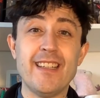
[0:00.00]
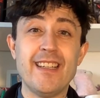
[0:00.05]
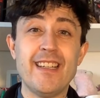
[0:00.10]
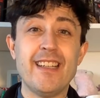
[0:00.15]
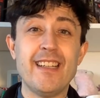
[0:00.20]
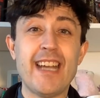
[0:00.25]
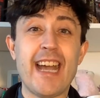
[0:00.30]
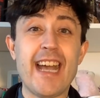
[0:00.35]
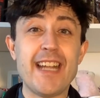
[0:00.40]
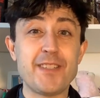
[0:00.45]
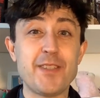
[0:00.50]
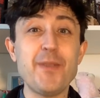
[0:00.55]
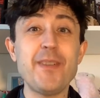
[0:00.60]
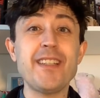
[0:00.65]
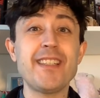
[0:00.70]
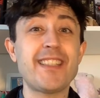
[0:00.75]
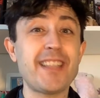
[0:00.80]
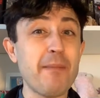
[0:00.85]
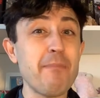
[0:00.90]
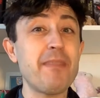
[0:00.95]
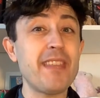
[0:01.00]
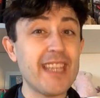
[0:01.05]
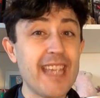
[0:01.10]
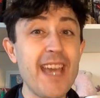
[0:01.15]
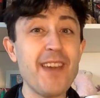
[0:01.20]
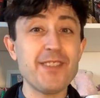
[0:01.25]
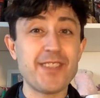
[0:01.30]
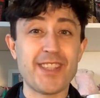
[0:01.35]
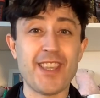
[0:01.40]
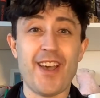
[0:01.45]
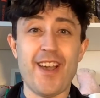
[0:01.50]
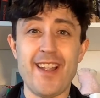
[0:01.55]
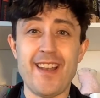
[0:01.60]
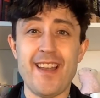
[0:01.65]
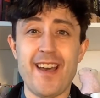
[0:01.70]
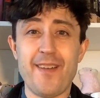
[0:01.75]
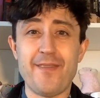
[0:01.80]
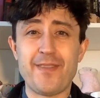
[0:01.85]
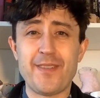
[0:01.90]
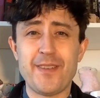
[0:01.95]
and doing something else that I
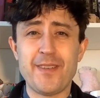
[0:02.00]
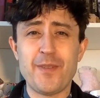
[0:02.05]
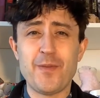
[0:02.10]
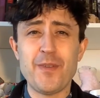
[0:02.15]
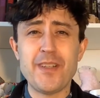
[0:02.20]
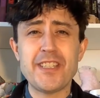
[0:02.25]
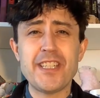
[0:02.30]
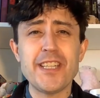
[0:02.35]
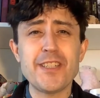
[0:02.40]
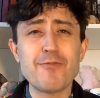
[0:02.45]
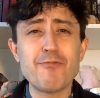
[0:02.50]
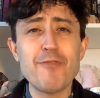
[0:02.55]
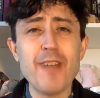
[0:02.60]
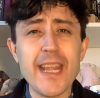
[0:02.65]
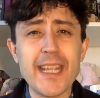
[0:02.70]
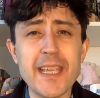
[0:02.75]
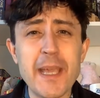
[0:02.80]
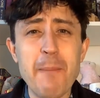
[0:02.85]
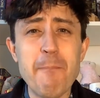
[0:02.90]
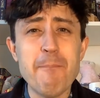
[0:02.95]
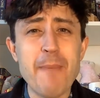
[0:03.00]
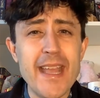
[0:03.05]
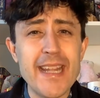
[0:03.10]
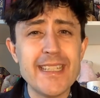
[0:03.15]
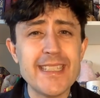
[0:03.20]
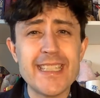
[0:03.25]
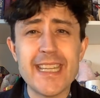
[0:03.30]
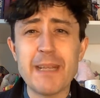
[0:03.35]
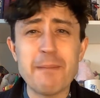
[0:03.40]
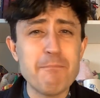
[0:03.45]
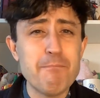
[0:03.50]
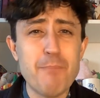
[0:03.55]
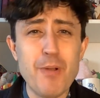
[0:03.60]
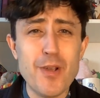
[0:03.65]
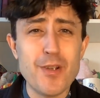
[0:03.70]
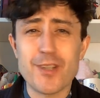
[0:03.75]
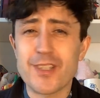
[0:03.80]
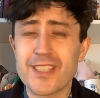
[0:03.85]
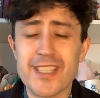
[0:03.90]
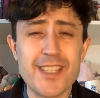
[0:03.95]
love, which is recommending
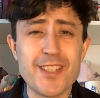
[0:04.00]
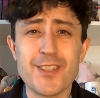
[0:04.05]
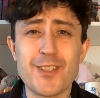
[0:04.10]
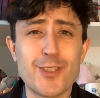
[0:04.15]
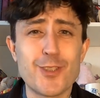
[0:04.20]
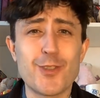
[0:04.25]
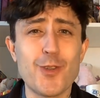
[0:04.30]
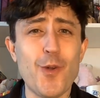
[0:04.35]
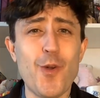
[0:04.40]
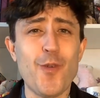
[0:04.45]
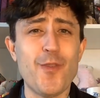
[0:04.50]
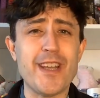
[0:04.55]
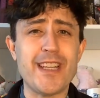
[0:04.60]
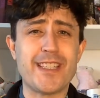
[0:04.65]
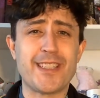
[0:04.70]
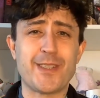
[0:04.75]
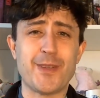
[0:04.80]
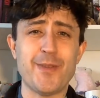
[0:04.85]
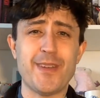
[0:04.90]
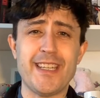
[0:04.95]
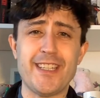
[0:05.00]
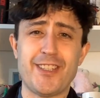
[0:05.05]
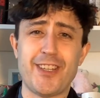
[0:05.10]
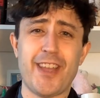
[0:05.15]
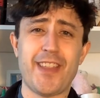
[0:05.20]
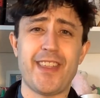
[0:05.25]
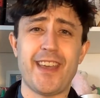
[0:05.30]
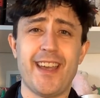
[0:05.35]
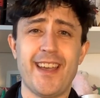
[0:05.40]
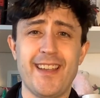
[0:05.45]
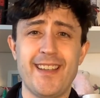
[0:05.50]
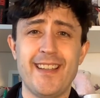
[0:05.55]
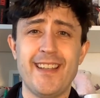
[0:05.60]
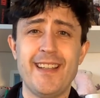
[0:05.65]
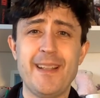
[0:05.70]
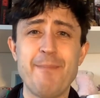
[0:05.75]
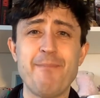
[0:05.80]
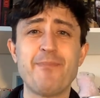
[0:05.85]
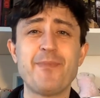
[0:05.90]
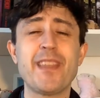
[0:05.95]
books and stories to each other.
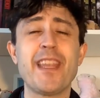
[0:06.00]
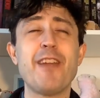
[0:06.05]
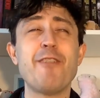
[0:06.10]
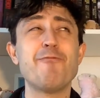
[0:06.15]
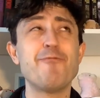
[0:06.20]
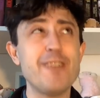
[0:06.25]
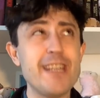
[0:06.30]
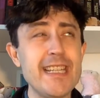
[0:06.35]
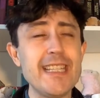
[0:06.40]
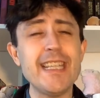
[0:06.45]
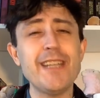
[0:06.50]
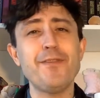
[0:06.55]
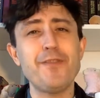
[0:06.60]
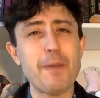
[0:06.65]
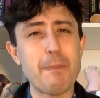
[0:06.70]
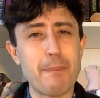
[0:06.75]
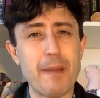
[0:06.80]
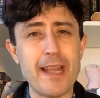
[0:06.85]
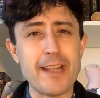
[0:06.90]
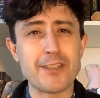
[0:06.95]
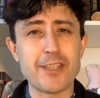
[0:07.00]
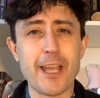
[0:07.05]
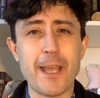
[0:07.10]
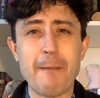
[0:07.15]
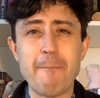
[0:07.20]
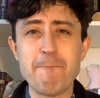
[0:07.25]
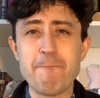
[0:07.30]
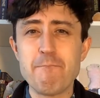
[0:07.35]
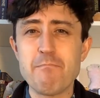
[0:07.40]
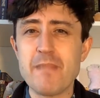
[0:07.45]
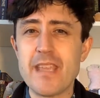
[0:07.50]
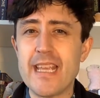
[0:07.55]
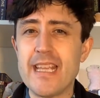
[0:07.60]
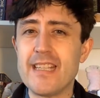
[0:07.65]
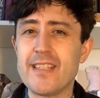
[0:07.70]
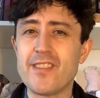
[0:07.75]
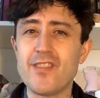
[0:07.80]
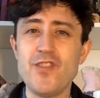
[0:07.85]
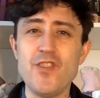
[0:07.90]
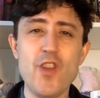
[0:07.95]
Reading for pleasure
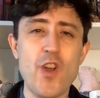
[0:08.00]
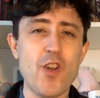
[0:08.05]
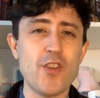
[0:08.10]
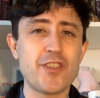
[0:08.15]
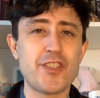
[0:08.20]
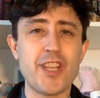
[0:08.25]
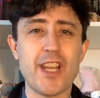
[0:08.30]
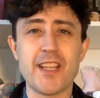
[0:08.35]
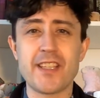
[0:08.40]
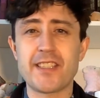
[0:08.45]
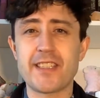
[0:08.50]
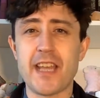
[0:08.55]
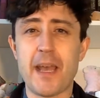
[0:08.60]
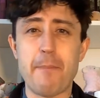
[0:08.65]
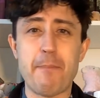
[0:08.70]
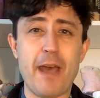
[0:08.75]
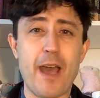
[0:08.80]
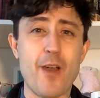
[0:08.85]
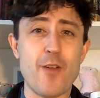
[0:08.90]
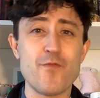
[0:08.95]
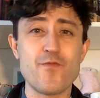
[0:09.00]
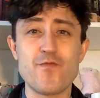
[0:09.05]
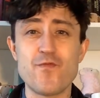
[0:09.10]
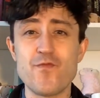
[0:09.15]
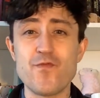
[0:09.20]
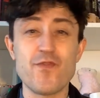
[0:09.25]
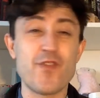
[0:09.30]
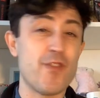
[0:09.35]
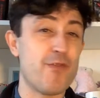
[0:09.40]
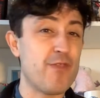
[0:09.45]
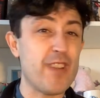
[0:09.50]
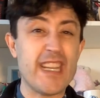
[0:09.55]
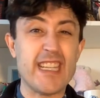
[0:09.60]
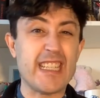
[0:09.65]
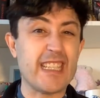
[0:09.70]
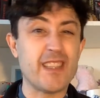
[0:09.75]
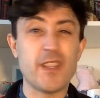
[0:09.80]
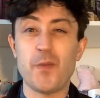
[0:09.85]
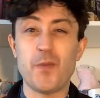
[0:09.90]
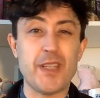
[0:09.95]
is not just about the reading
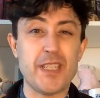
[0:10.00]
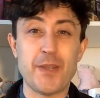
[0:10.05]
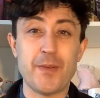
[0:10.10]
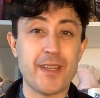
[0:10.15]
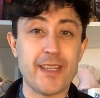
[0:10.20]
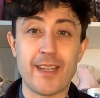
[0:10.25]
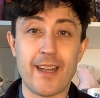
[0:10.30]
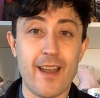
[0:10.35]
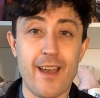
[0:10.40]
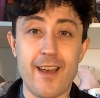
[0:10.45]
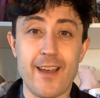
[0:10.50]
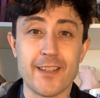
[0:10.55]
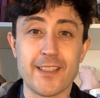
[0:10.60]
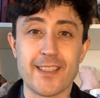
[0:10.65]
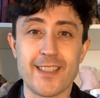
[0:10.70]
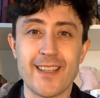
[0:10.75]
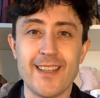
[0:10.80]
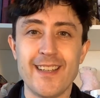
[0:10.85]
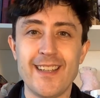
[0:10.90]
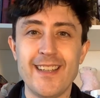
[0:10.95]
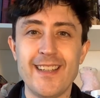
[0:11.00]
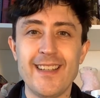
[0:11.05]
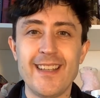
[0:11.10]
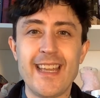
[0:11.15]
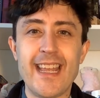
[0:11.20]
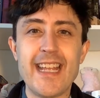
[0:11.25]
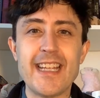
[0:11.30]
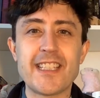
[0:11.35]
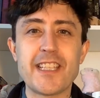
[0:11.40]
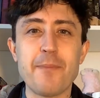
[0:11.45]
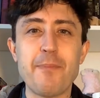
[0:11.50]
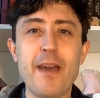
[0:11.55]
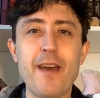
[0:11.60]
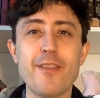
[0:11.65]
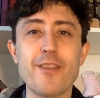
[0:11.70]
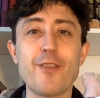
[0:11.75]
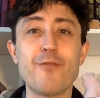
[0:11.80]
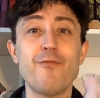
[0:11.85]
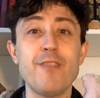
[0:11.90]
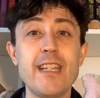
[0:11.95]
that we do in class. It's about
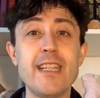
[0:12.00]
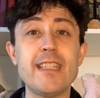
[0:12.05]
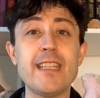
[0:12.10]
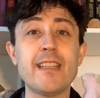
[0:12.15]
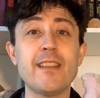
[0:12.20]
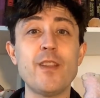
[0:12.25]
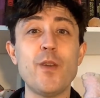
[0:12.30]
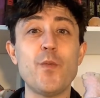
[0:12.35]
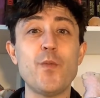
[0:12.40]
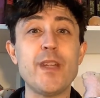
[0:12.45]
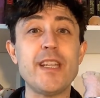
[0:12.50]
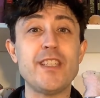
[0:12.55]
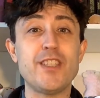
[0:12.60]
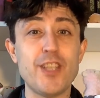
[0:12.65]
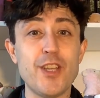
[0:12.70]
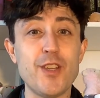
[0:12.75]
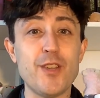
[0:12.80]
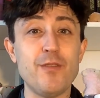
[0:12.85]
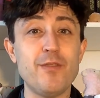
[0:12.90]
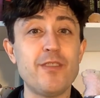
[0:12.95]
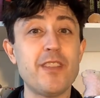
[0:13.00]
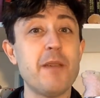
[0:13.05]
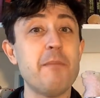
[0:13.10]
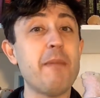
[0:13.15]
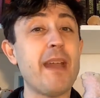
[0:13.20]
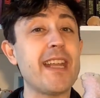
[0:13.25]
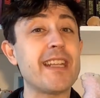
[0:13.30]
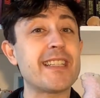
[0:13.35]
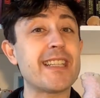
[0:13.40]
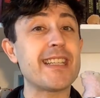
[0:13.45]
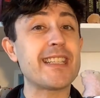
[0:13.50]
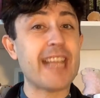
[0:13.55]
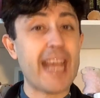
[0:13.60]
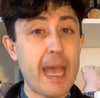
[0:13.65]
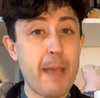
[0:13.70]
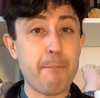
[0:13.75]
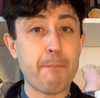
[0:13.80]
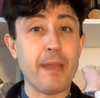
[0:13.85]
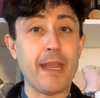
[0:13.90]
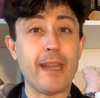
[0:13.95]
the reading that we do that makes us
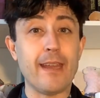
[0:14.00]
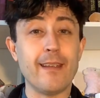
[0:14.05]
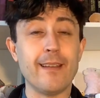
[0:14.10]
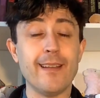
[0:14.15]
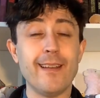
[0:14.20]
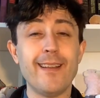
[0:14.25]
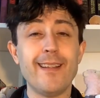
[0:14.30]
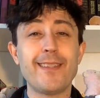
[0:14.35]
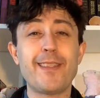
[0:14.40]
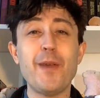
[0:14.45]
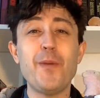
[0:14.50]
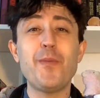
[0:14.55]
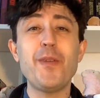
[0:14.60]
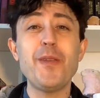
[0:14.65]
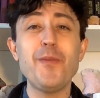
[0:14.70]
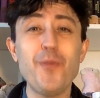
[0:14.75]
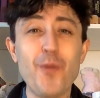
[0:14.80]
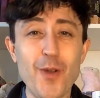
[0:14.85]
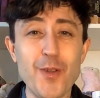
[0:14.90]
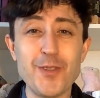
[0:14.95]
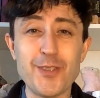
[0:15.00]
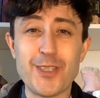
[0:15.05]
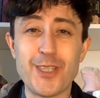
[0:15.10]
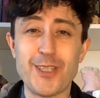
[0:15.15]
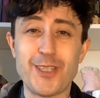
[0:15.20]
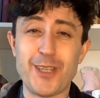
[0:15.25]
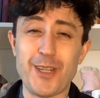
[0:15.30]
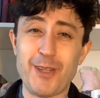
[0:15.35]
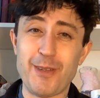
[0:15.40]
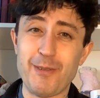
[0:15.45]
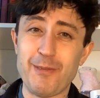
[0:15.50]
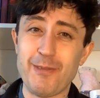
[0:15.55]
happy, that we want to do,